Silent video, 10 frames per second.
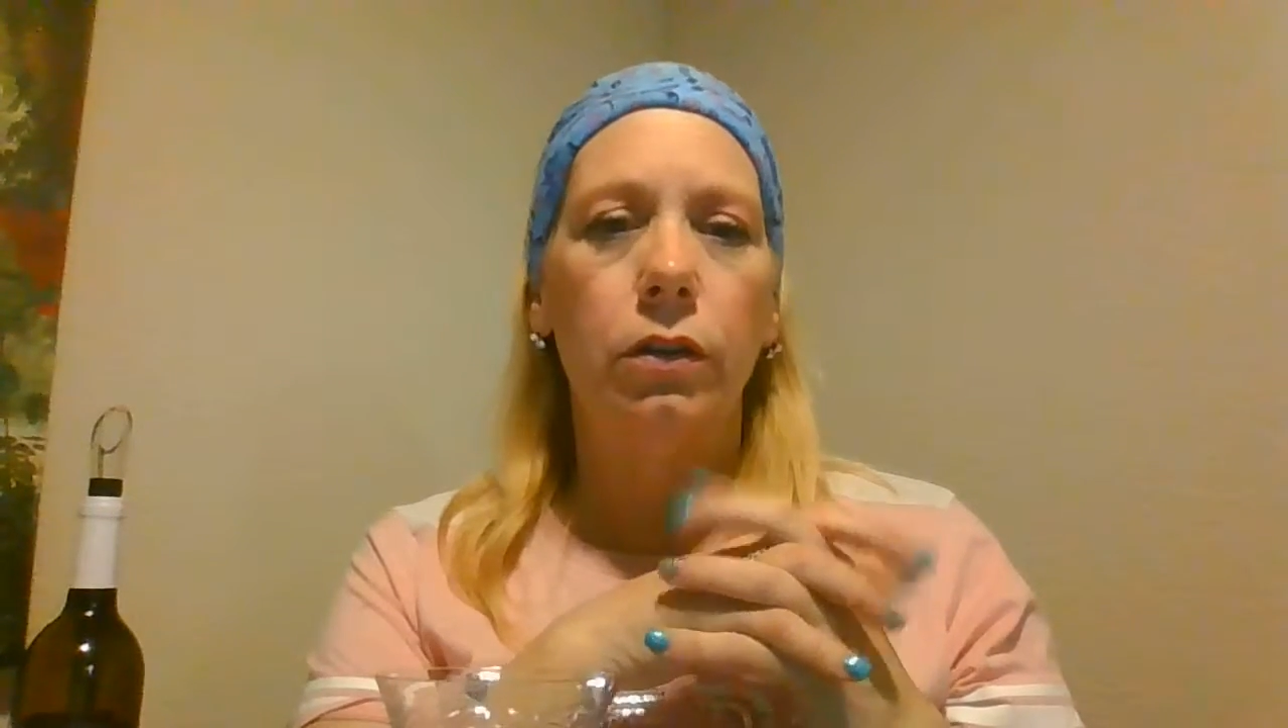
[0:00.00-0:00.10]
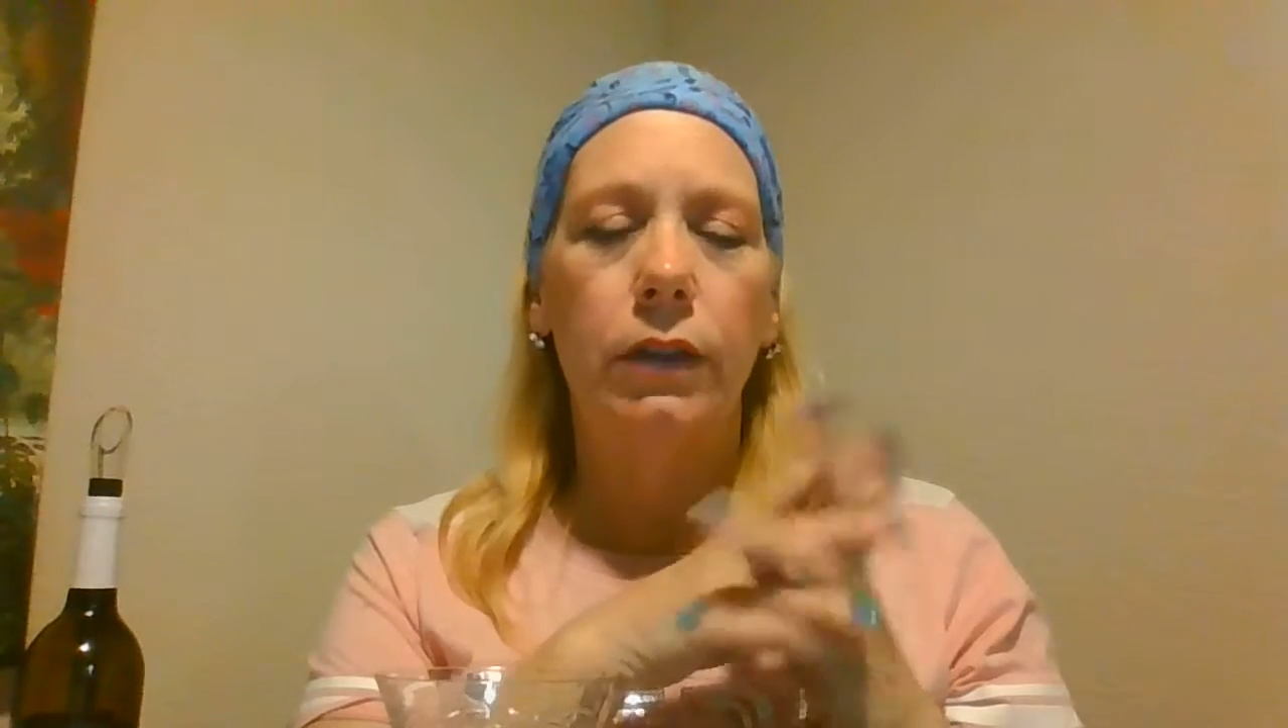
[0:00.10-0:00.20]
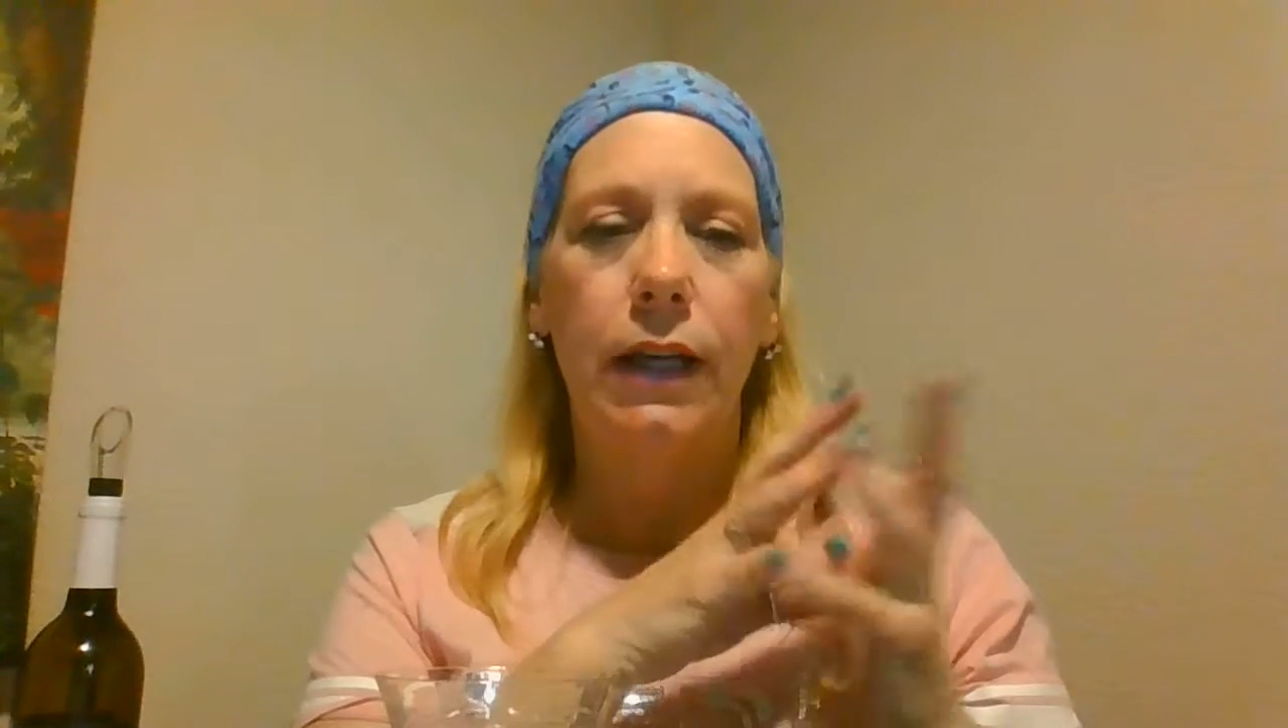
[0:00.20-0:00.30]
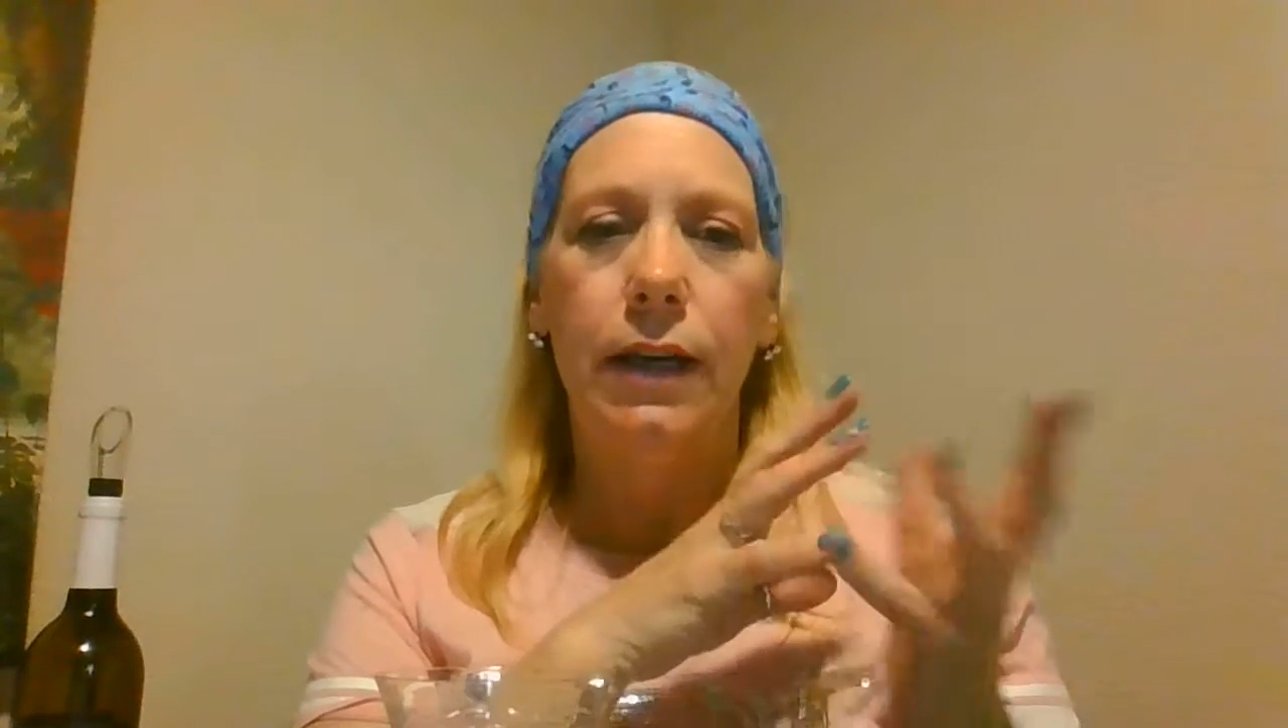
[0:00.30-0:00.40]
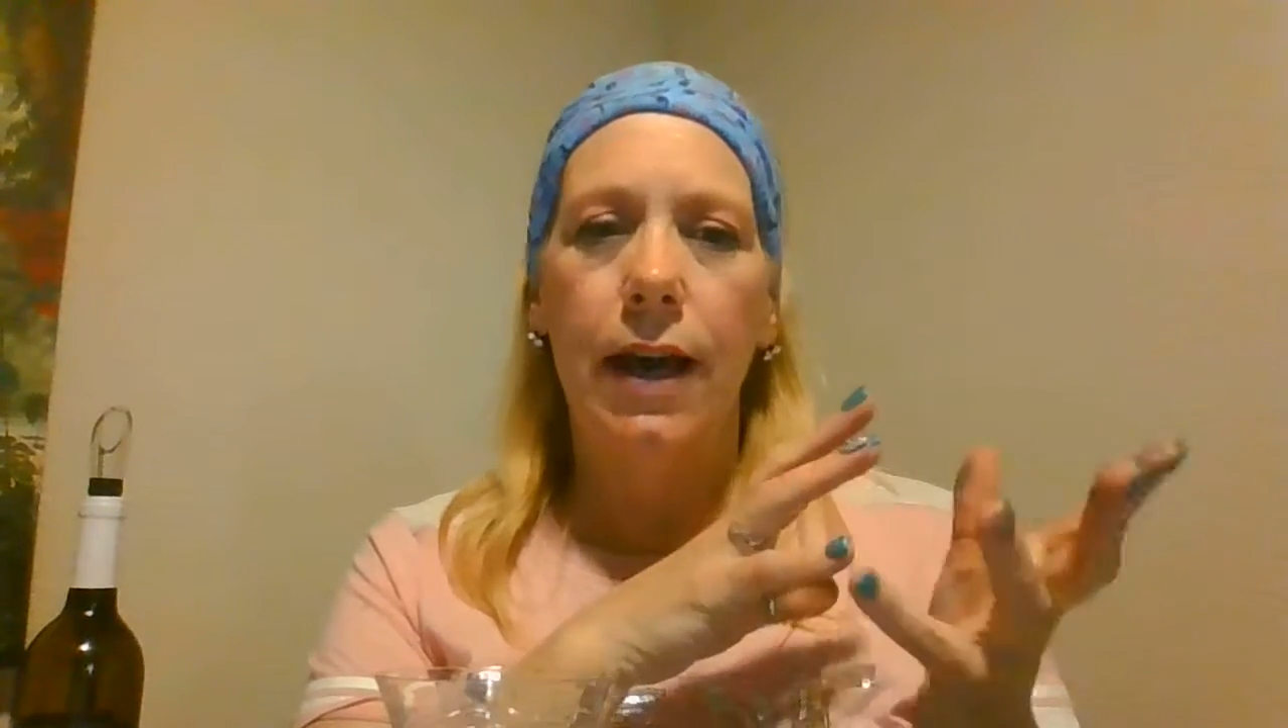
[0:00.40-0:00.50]

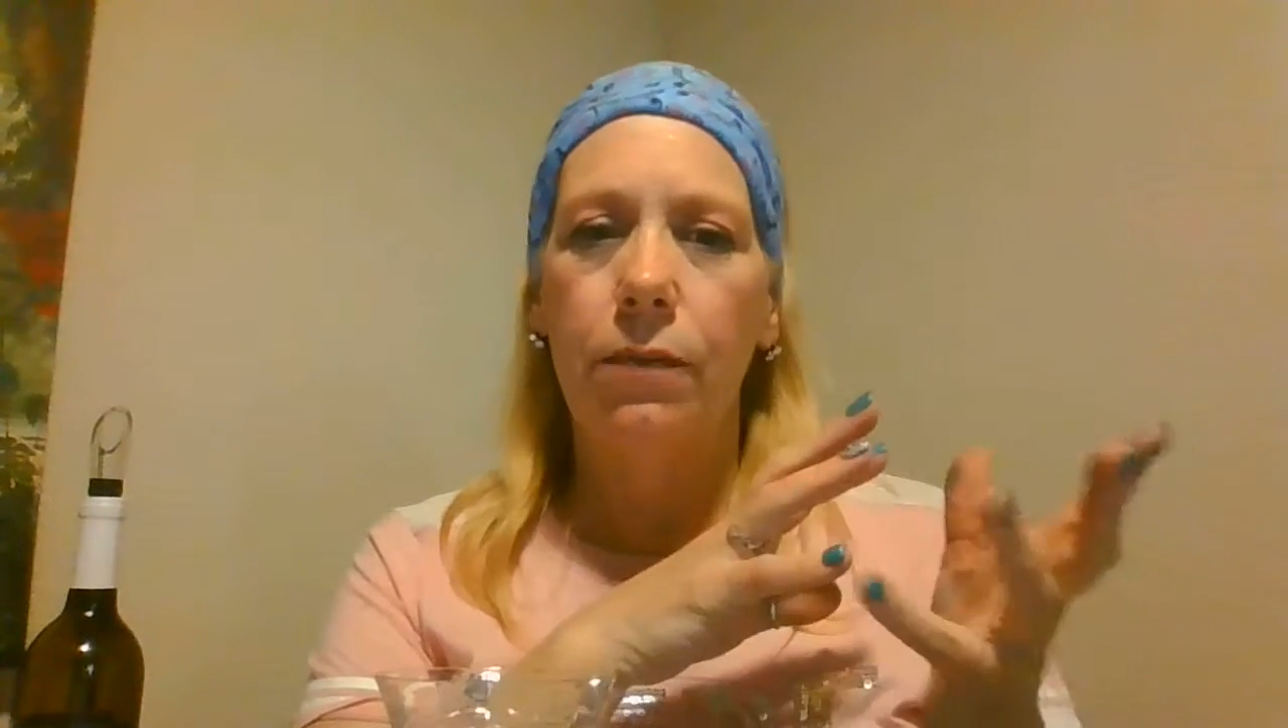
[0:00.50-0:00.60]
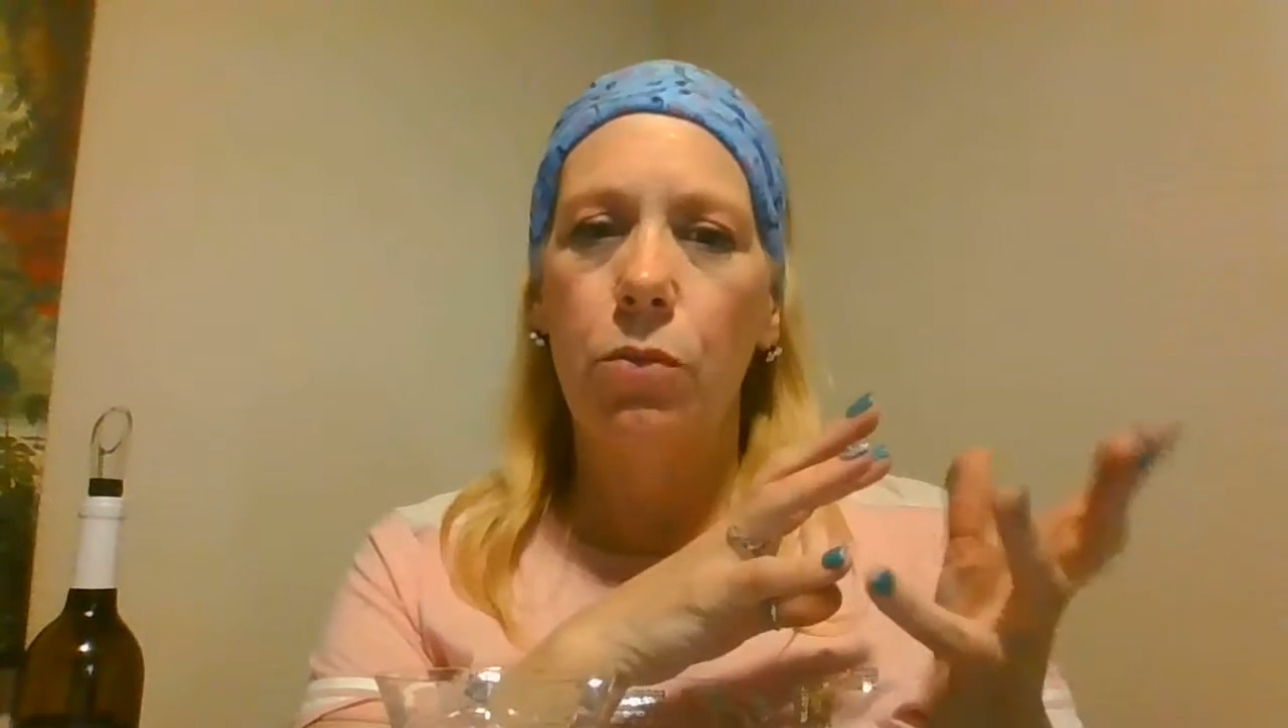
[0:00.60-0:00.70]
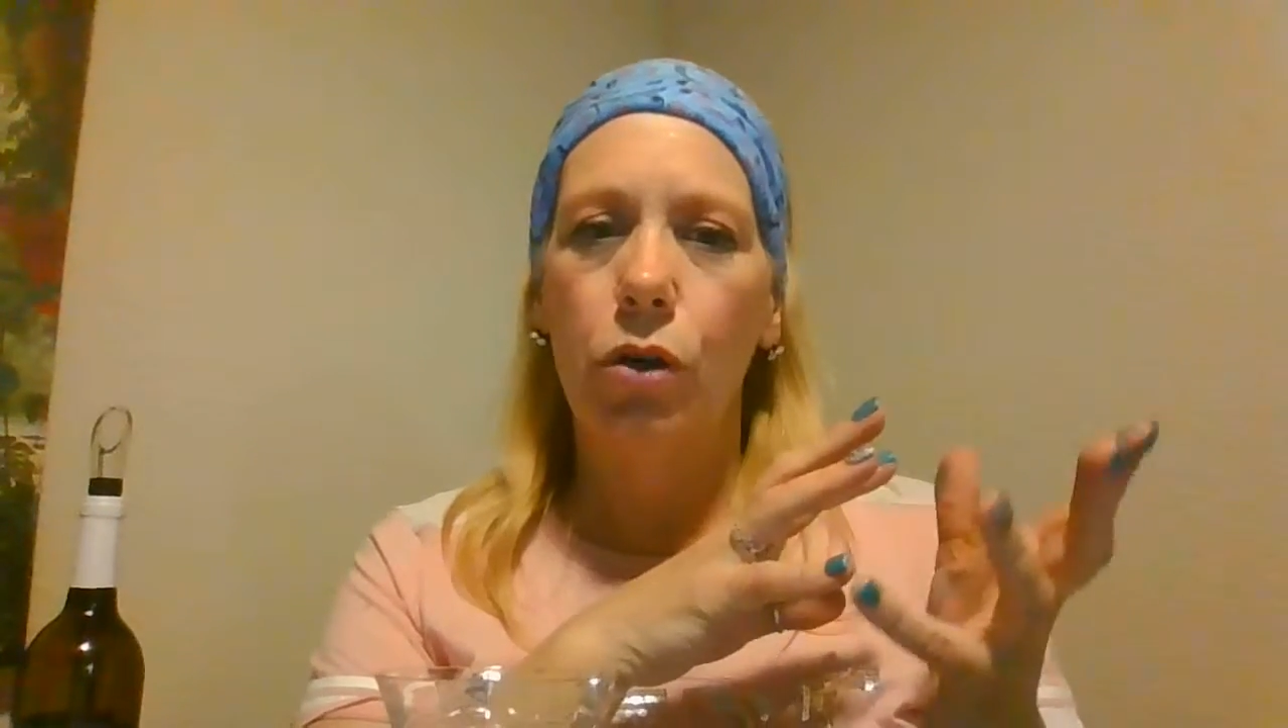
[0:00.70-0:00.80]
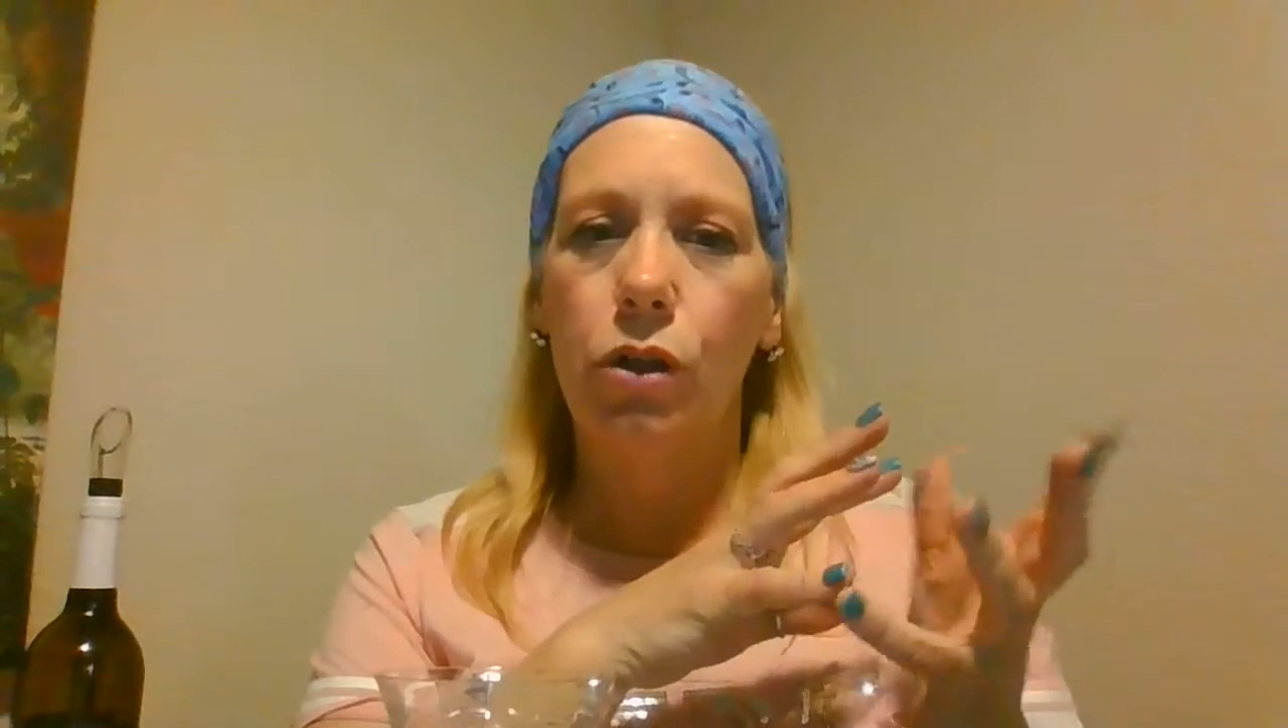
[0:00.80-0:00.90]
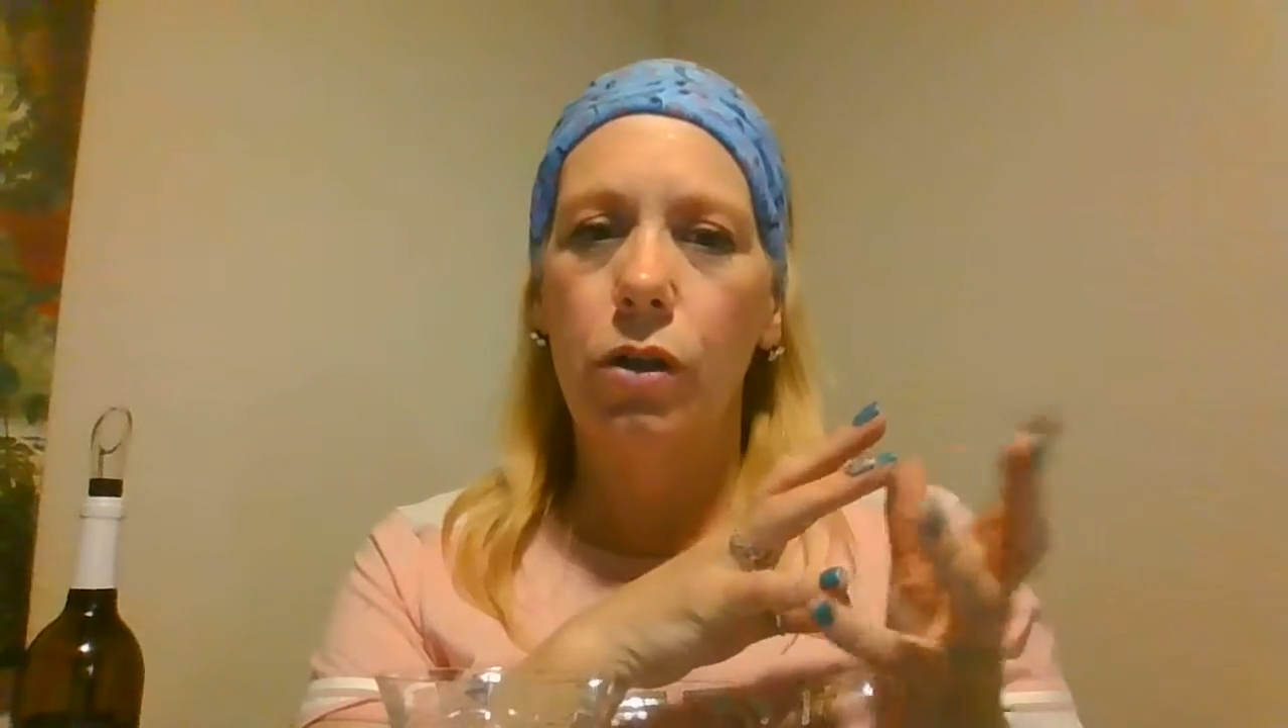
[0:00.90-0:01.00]
they have
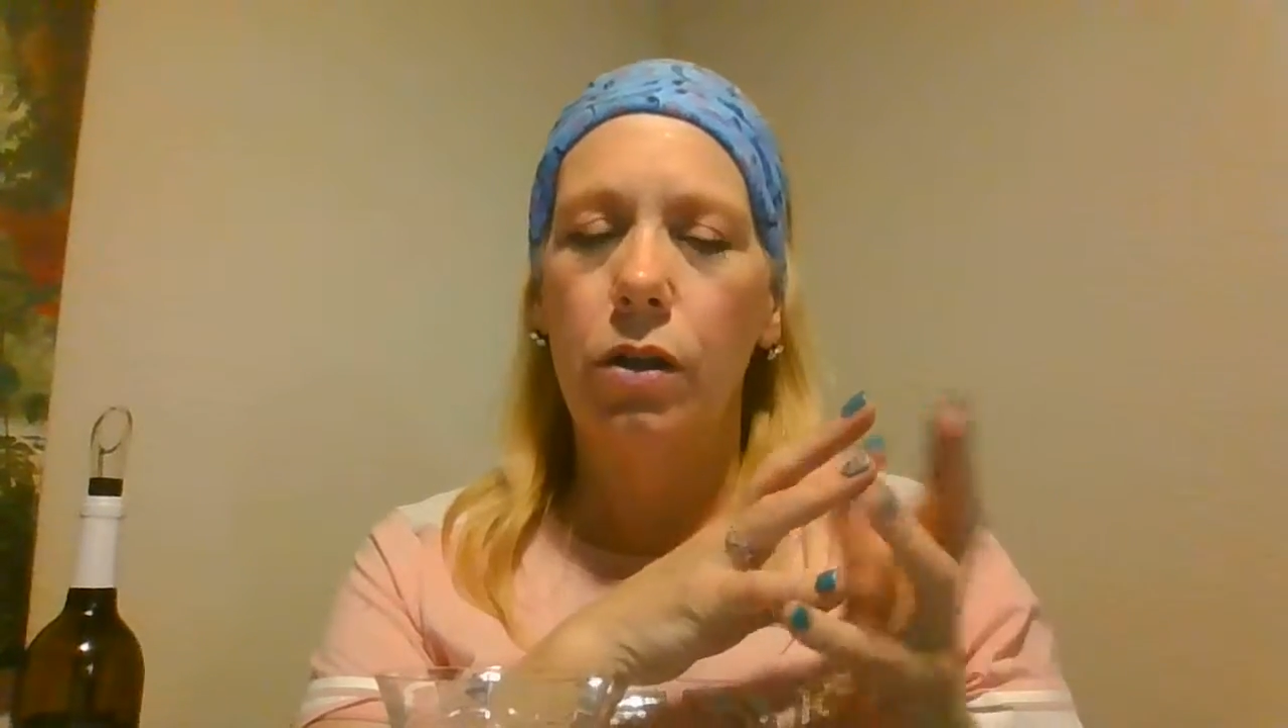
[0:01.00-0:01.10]
more